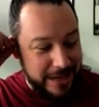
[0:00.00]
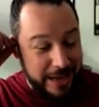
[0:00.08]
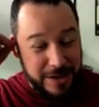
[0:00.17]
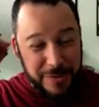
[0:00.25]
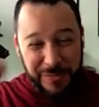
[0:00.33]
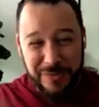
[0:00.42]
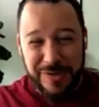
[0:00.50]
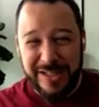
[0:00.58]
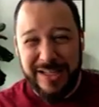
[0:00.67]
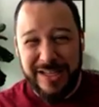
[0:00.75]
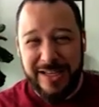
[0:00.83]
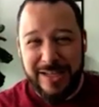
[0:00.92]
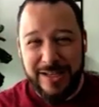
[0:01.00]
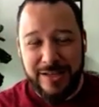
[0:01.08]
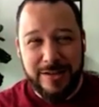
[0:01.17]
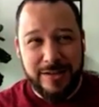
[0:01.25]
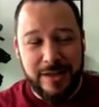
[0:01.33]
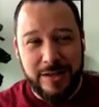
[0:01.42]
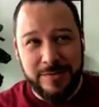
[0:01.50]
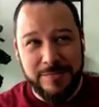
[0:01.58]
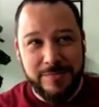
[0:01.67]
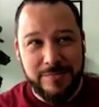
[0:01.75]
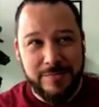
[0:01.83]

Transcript: had a really, I